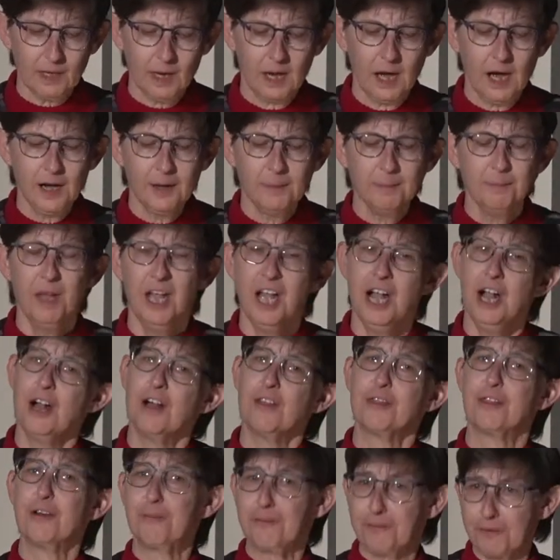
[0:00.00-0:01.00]
Um,
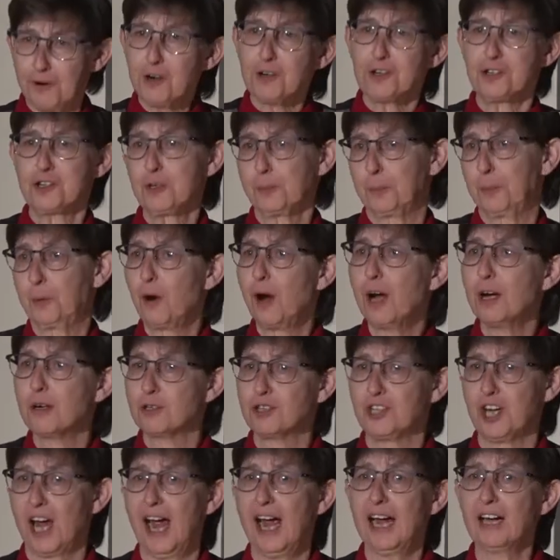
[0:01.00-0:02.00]
the first
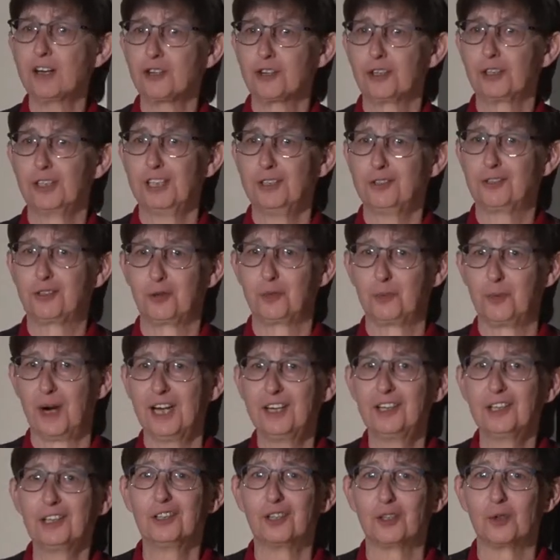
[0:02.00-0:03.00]
approach, actually, to
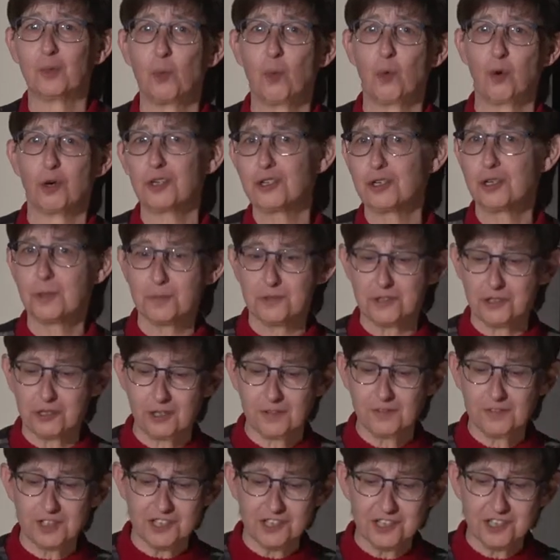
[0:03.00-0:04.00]
regular worship
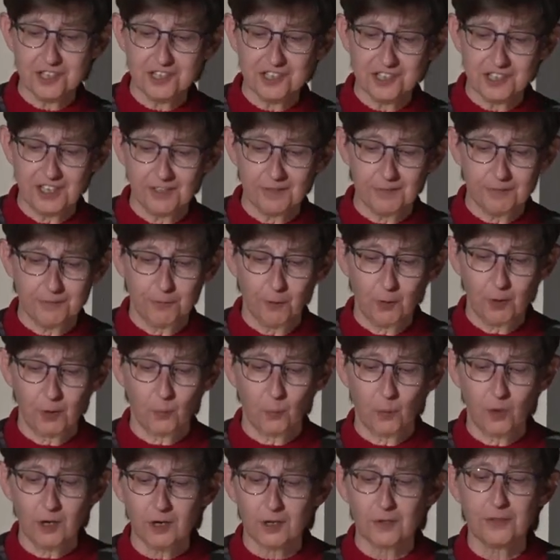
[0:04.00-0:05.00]
services in Fort
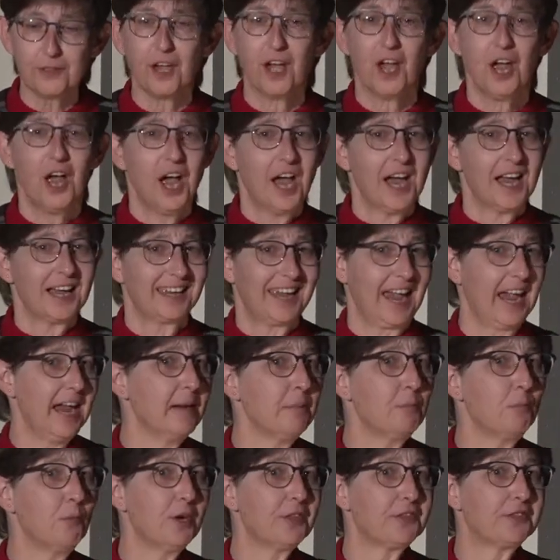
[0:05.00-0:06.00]
Worth
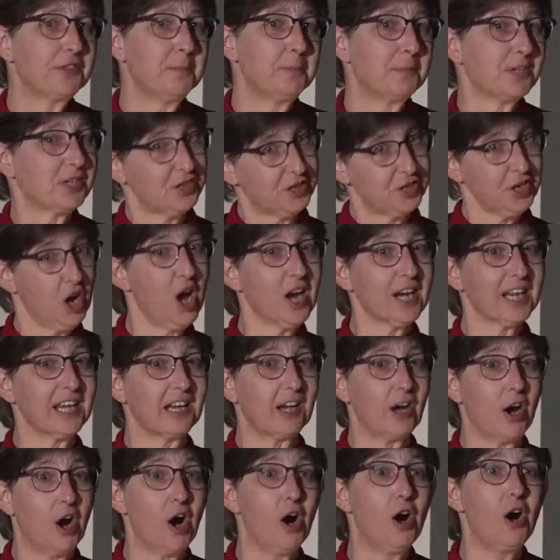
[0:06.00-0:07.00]
came with the
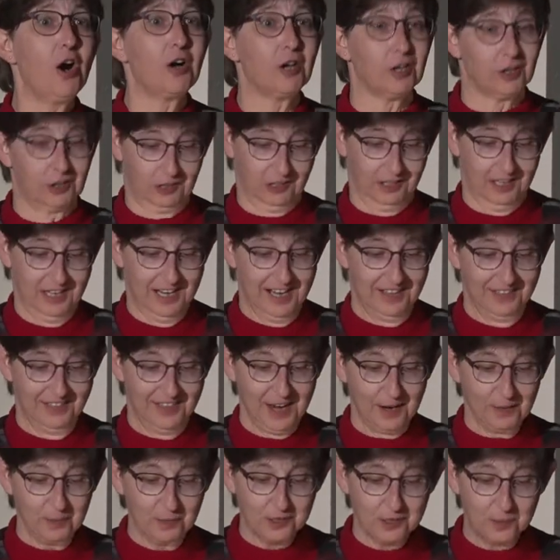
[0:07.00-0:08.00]
Masonic Hall
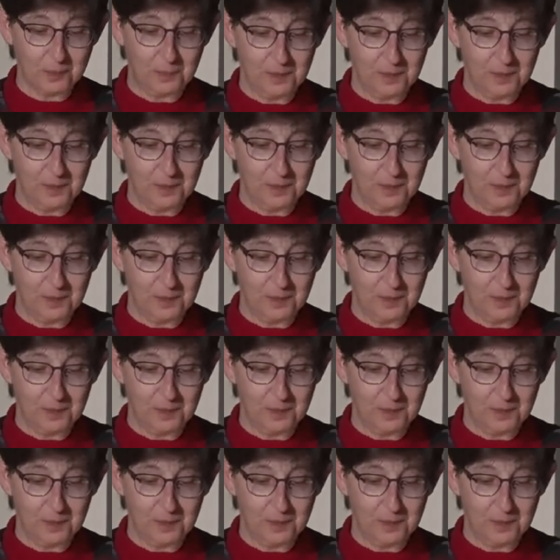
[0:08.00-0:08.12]
that was